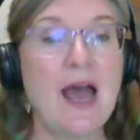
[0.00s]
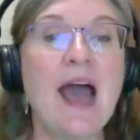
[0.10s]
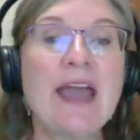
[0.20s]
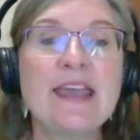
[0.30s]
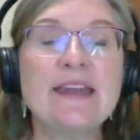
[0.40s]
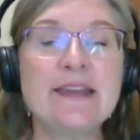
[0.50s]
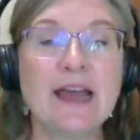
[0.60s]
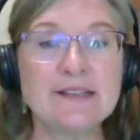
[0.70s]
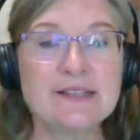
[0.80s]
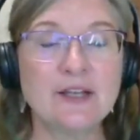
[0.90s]
I
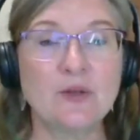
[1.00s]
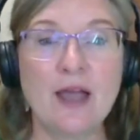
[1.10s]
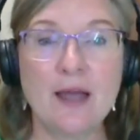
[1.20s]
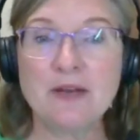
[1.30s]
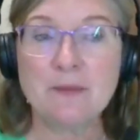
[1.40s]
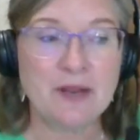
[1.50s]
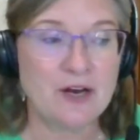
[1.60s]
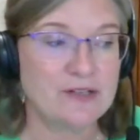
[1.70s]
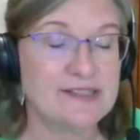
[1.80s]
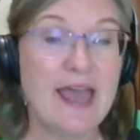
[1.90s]
cannot tell you how many
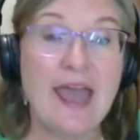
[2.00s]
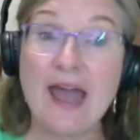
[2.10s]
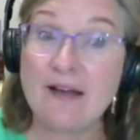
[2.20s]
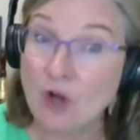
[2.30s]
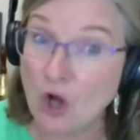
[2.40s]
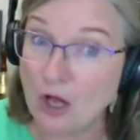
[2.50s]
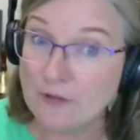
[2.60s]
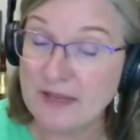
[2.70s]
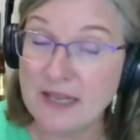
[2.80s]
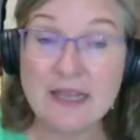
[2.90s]
parents have
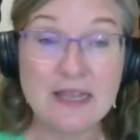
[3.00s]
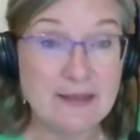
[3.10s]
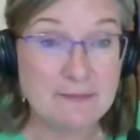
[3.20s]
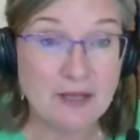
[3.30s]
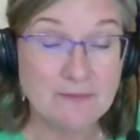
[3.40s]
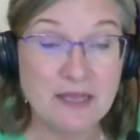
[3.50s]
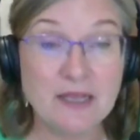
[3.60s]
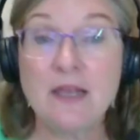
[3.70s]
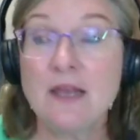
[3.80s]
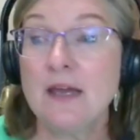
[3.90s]
called me, emailed
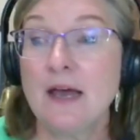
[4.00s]
me,